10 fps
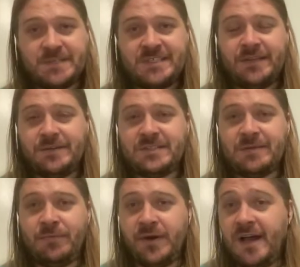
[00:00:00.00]
Steelers in
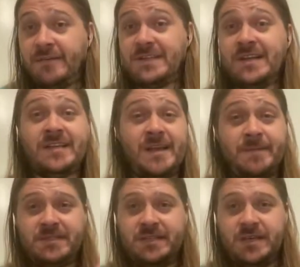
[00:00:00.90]
the playoffs and
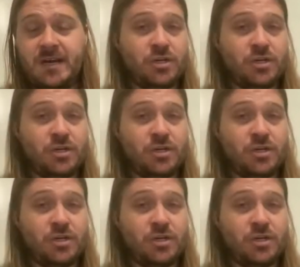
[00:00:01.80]
keeps the